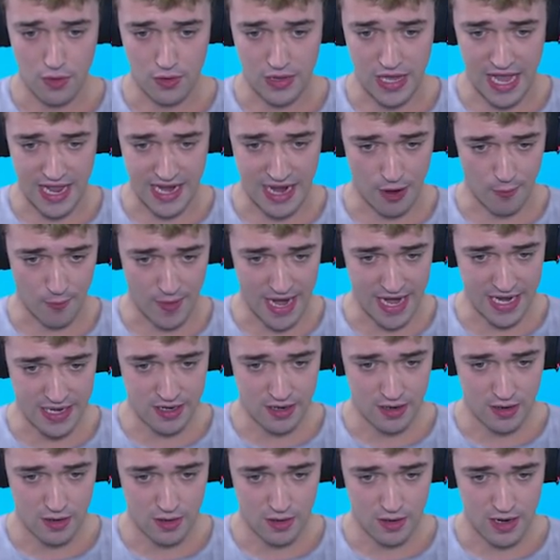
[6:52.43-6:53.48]
Okay, now wait.
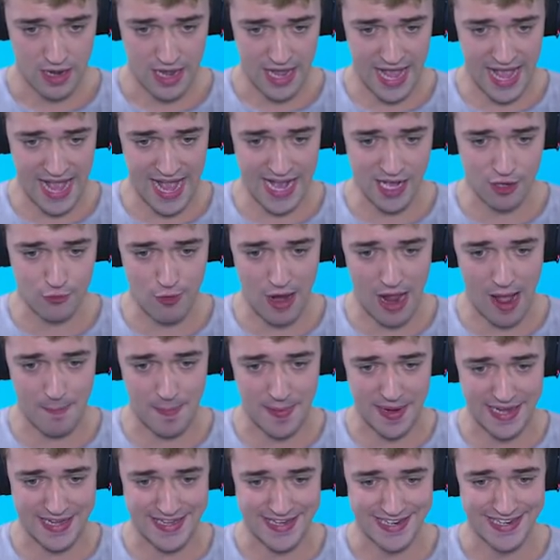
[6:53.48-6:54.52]
And grab
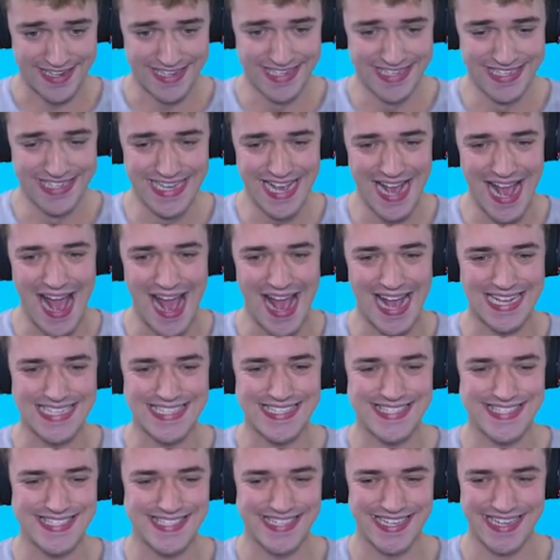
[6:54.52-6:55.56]
it.
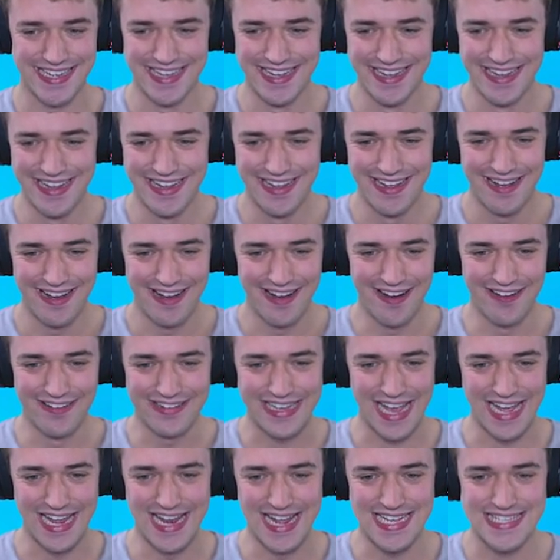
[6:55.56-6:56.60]
Yes.
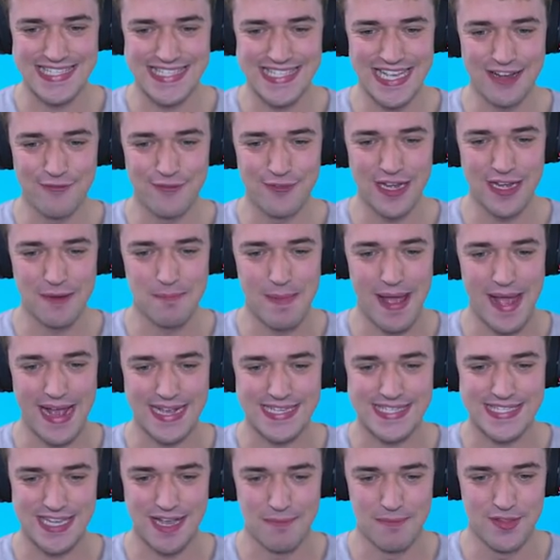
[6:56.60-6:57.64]
Okay, let's see if we can make
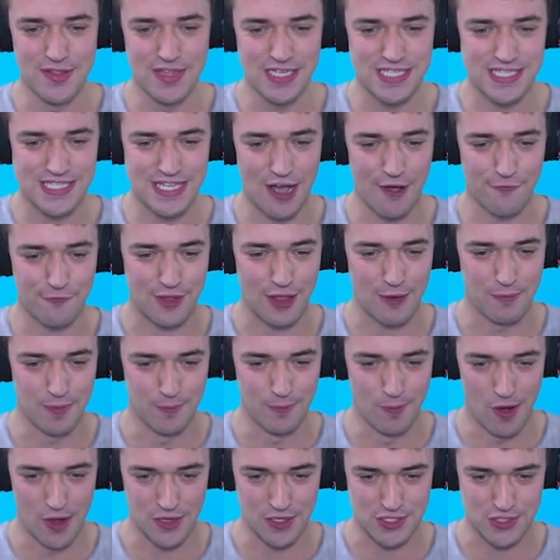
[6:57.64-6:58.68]
some of the stuff that we
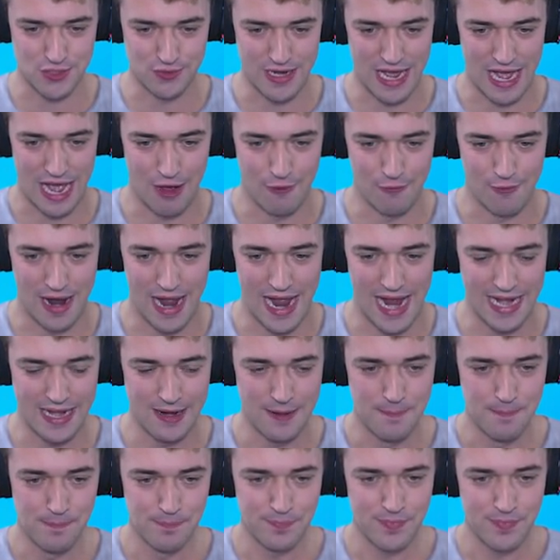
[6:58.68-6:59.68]
want to now, right?